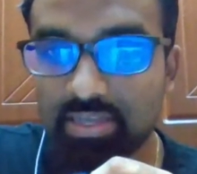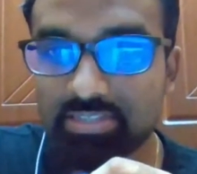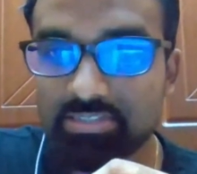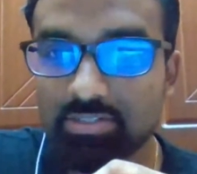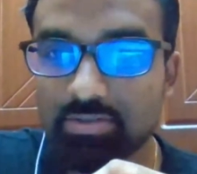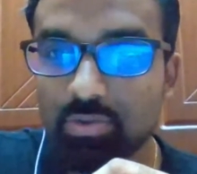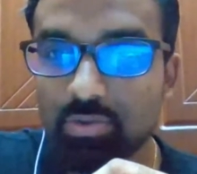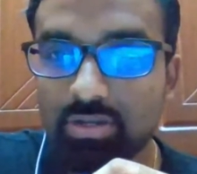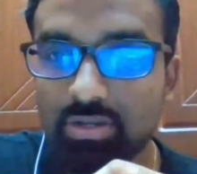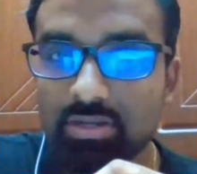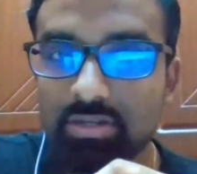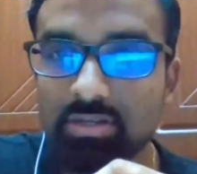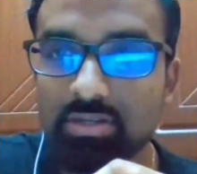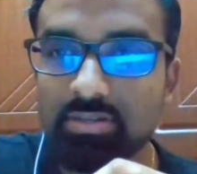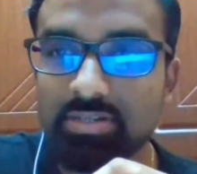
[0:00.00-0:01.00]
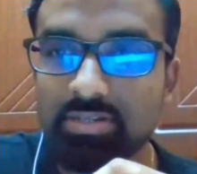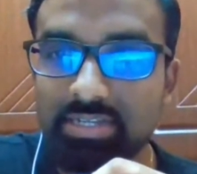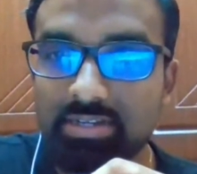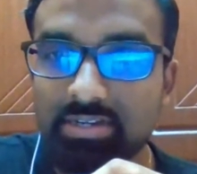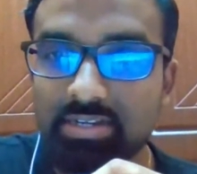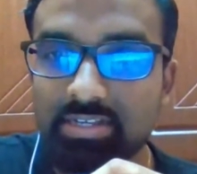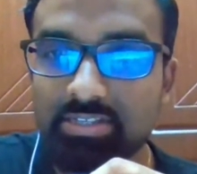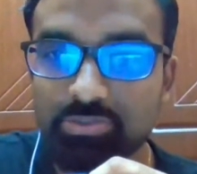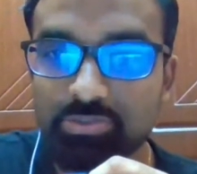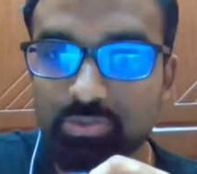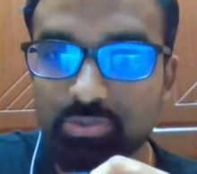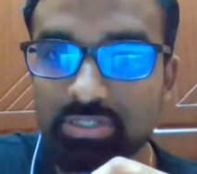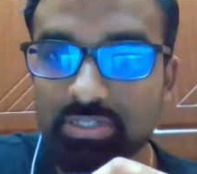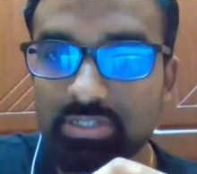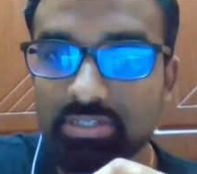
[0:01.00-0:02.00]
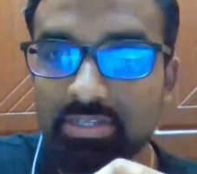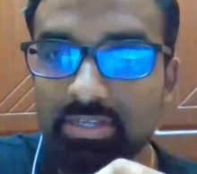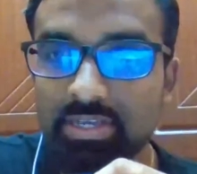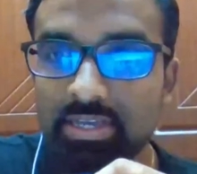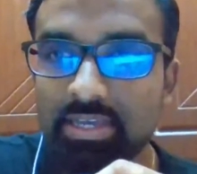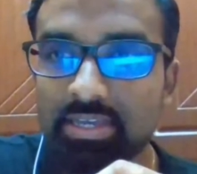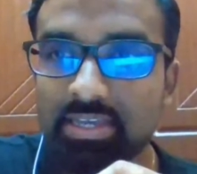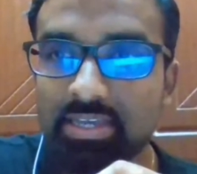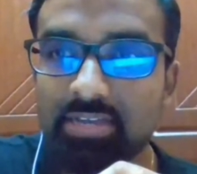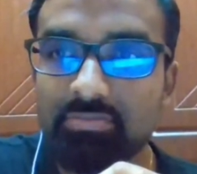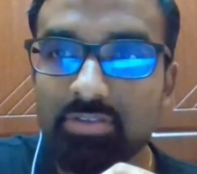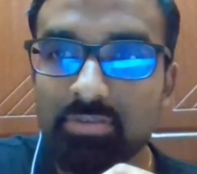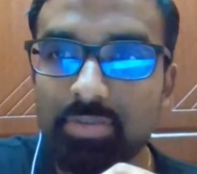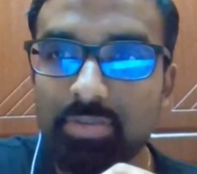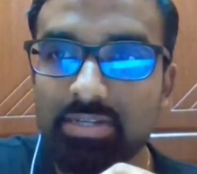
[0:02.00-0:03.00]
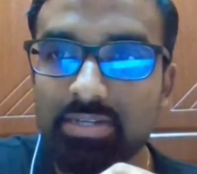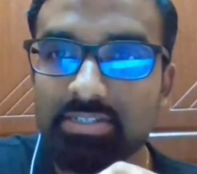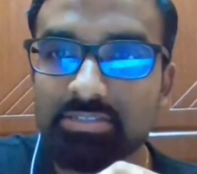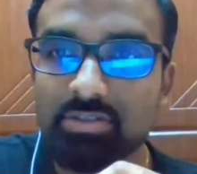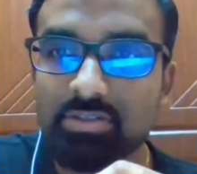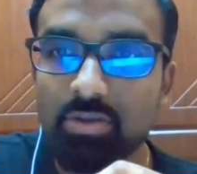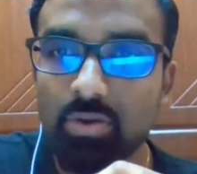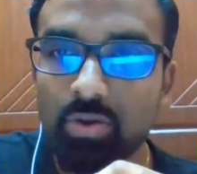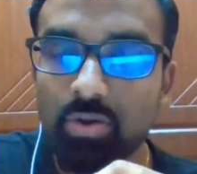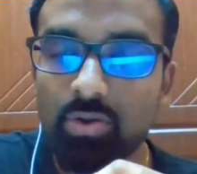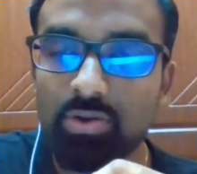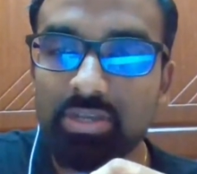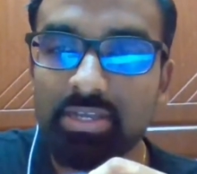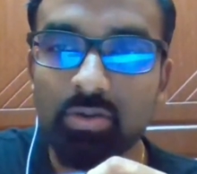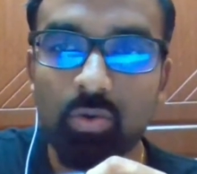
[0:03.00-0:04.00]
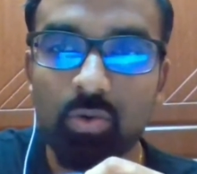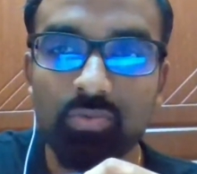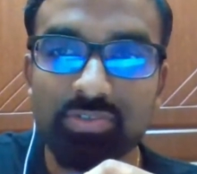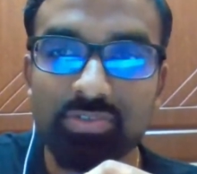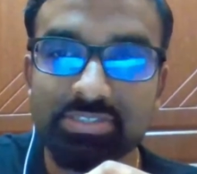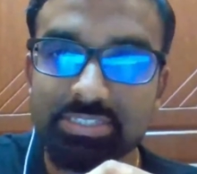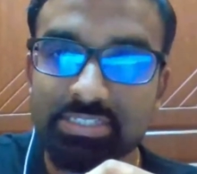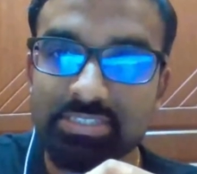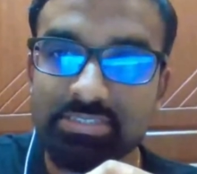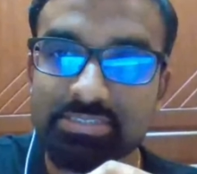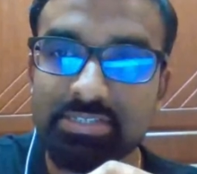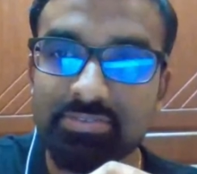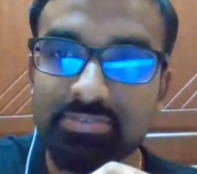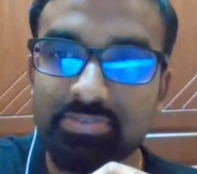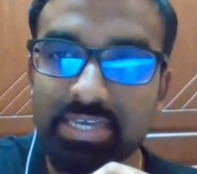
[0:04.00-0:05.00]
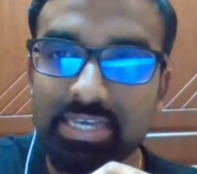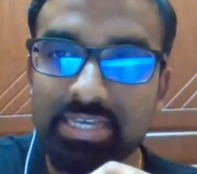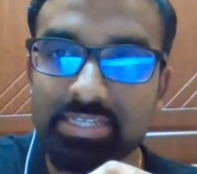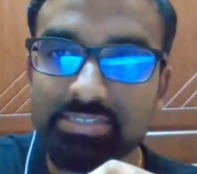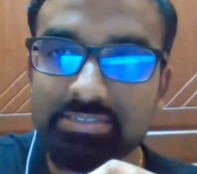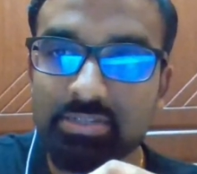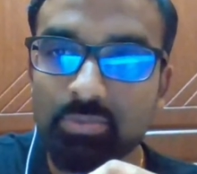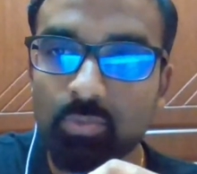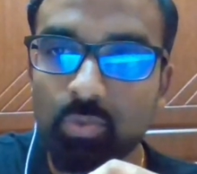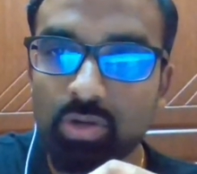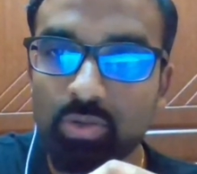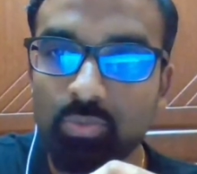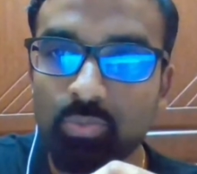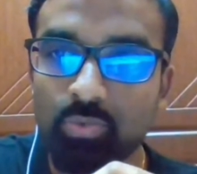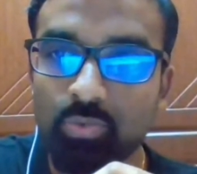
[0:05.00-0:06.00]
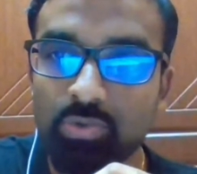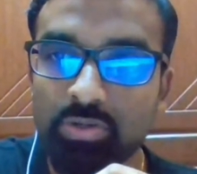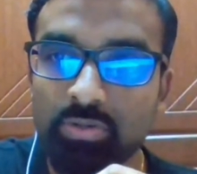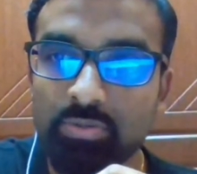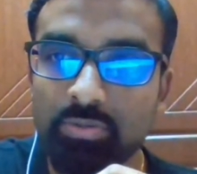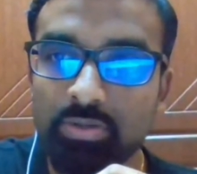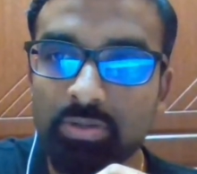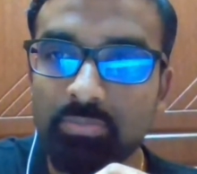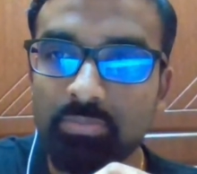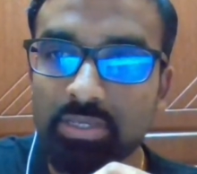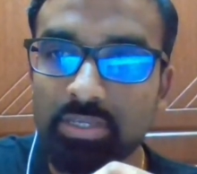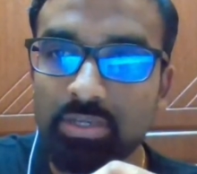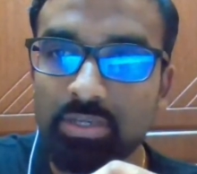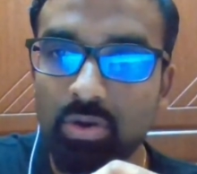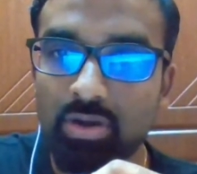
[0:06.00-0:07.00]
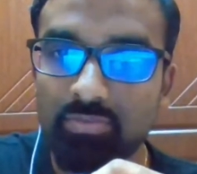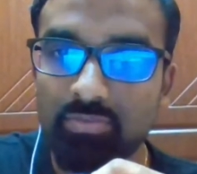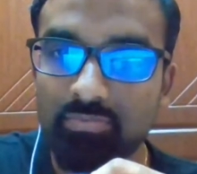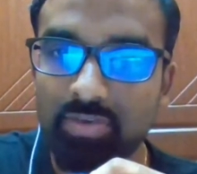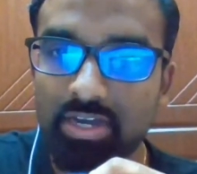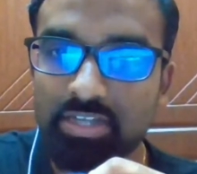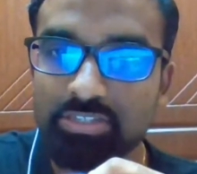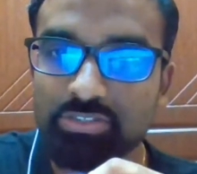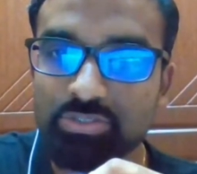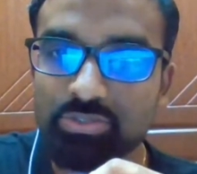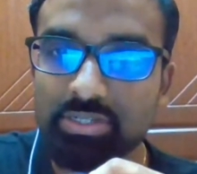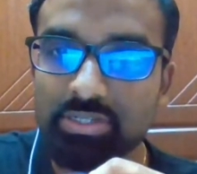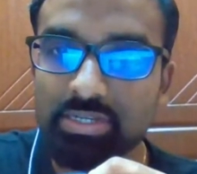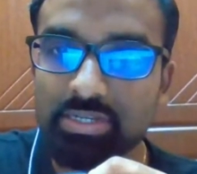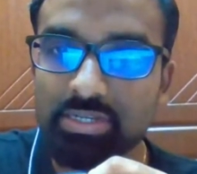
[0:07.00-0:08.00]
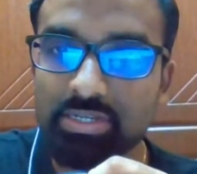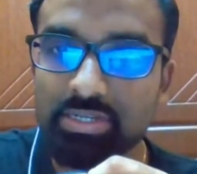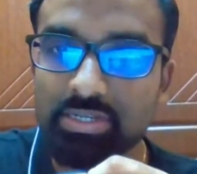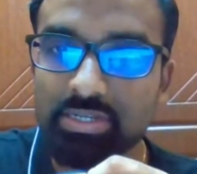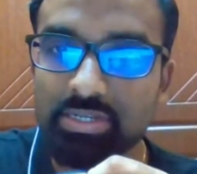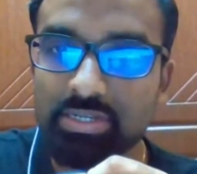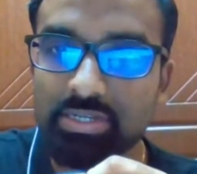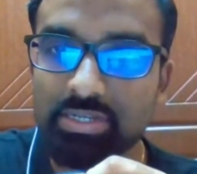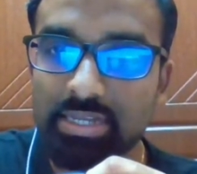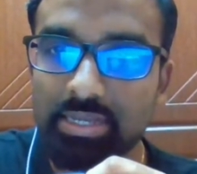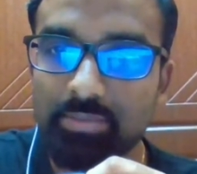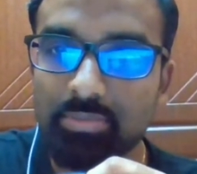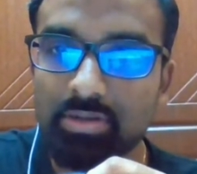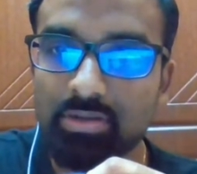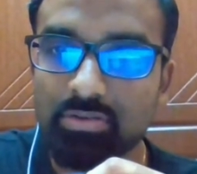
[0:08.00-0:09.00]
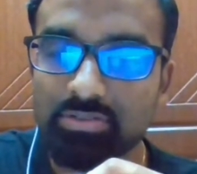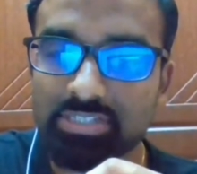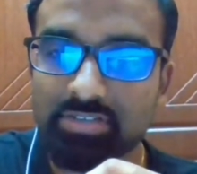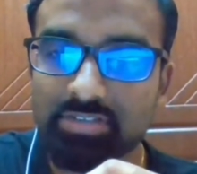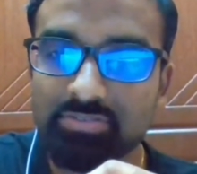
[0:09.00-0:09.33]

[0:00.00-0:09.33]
student, can we practice law in overseas? If yes, then what would be your advice to enable ourselves to practice overseas?